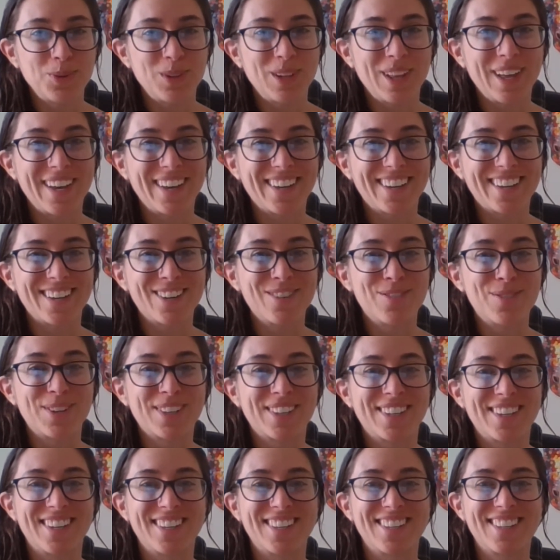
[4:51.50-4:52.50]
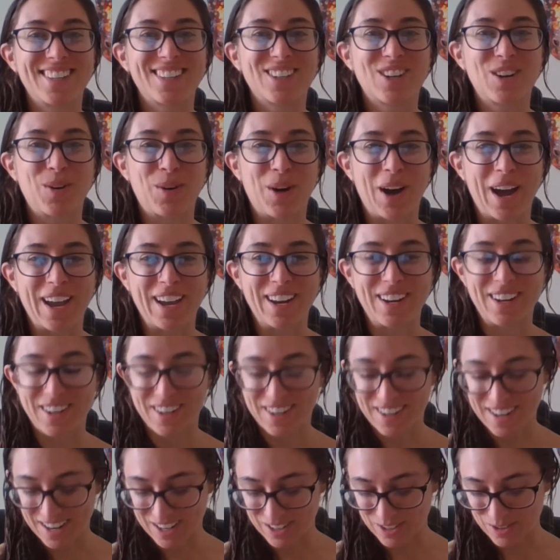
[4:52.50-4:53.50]
like it would get
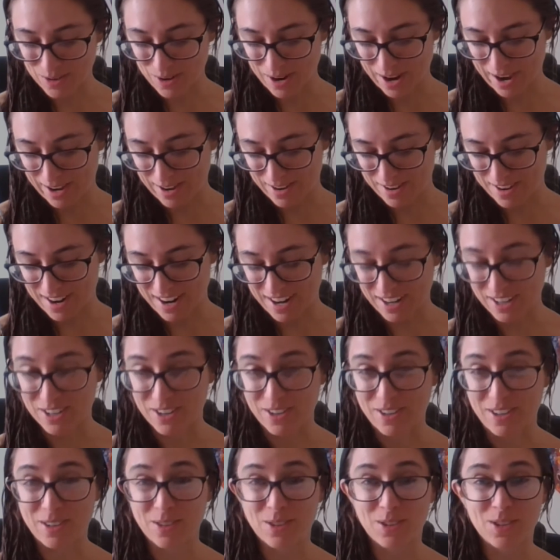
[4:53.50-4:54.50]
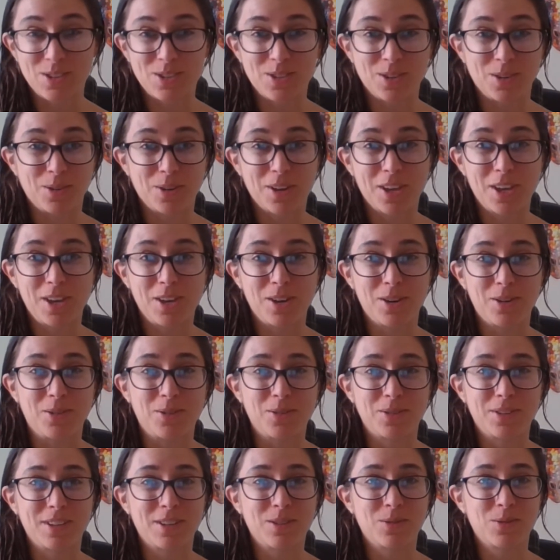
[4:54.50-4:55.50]
quieter and quieter. I know it was so
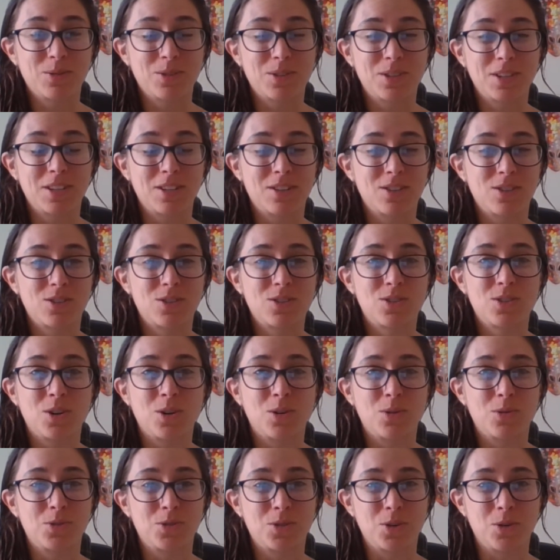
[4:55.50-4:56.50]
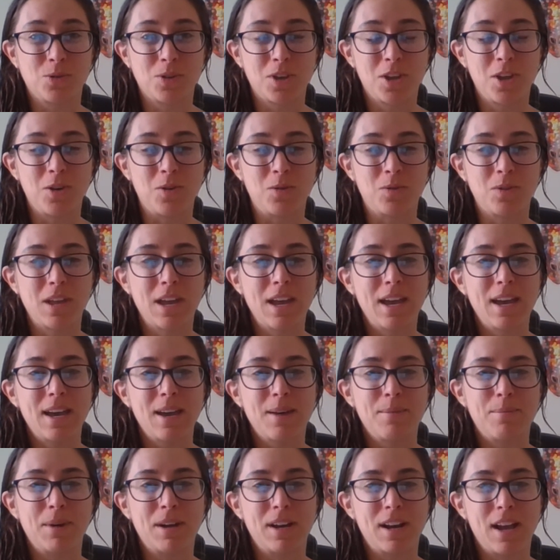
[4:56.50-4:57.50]
cute. It was, it's so, so cute
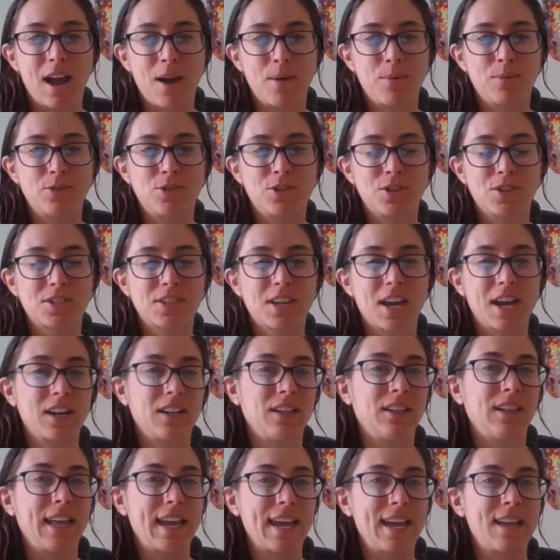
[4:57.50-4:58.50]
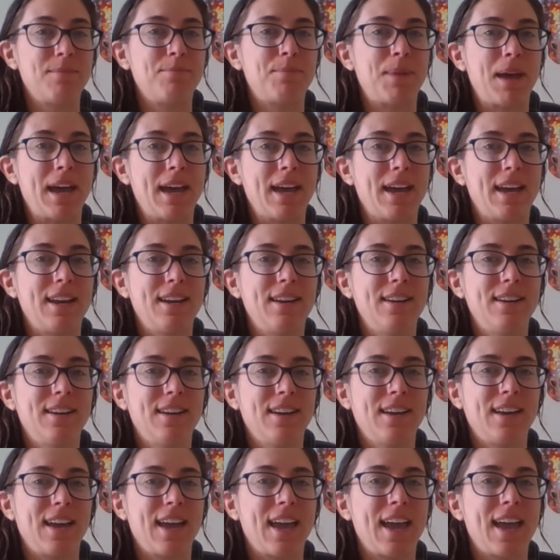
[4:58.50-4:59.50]
but I would just kind of lay in bed
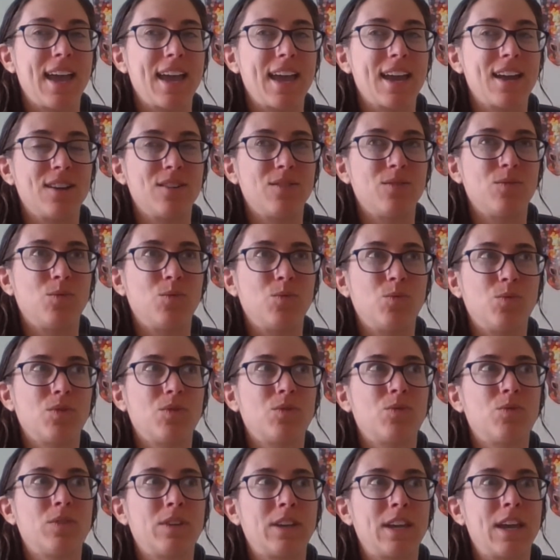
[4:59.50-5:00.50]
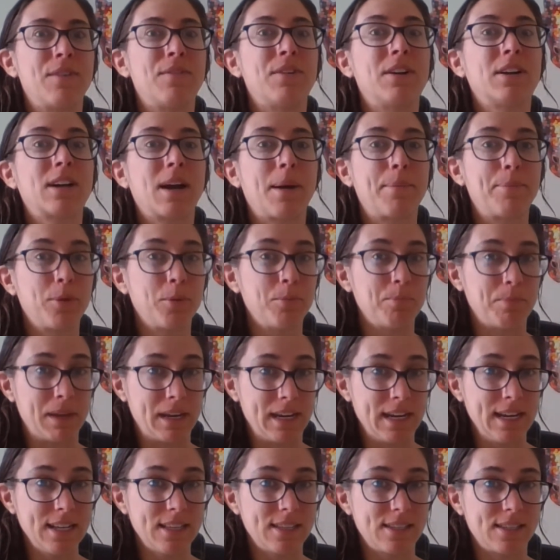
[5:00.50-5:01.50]
and give it a couple
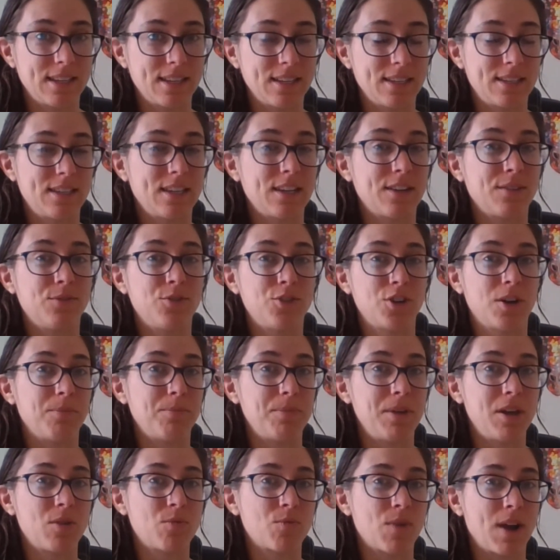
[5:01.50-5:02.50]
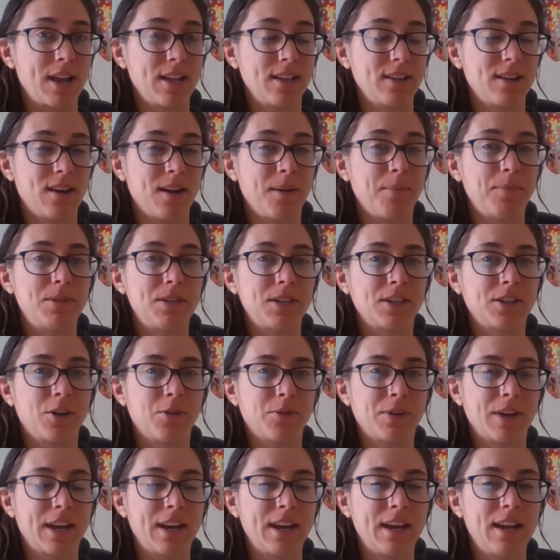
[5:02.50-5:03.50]
minutes instead of jumping right up to
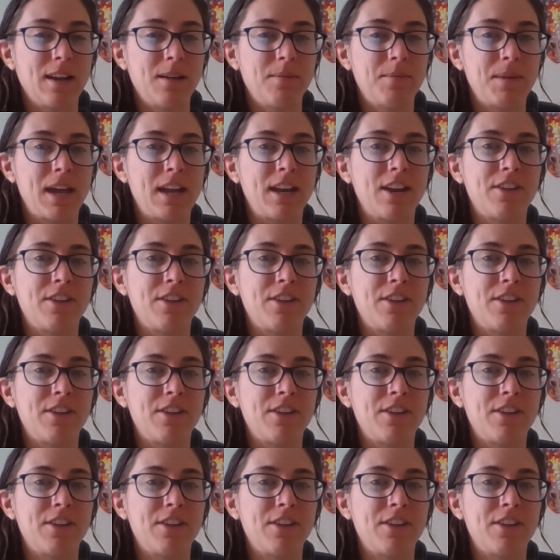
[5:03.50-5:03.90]
go get him.